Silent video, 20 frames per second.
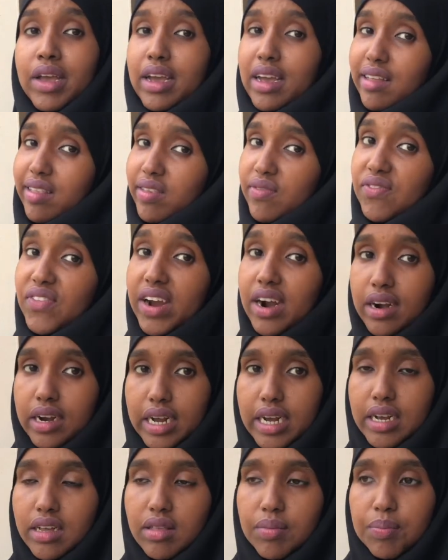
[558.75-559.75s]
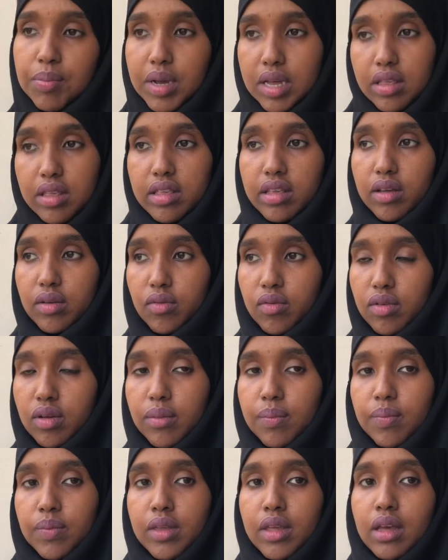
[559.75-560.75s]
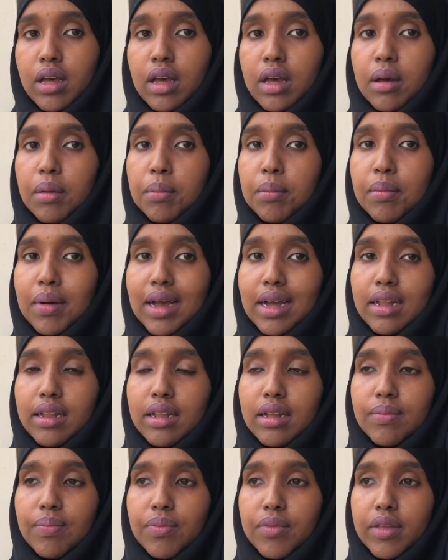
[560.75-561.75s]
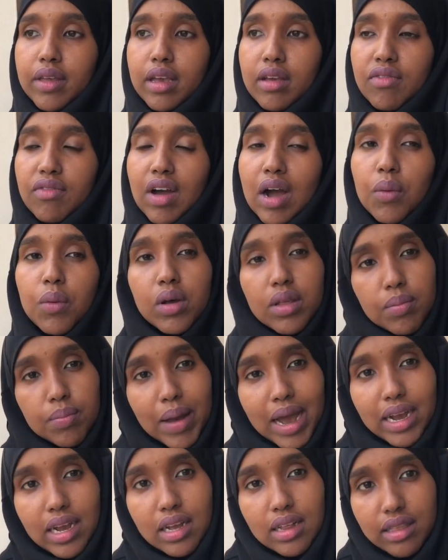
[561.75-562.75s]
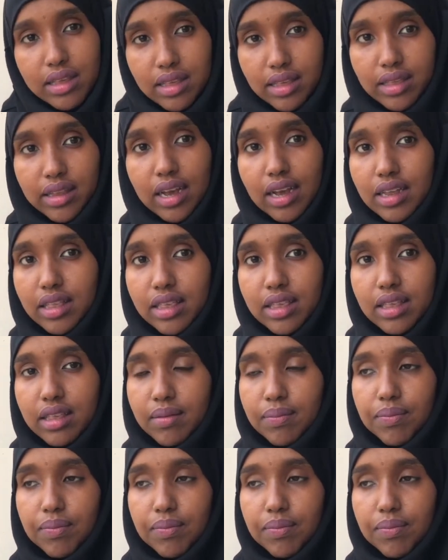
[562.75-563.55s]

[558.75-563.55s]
It's very expensive, but if I was back in the States,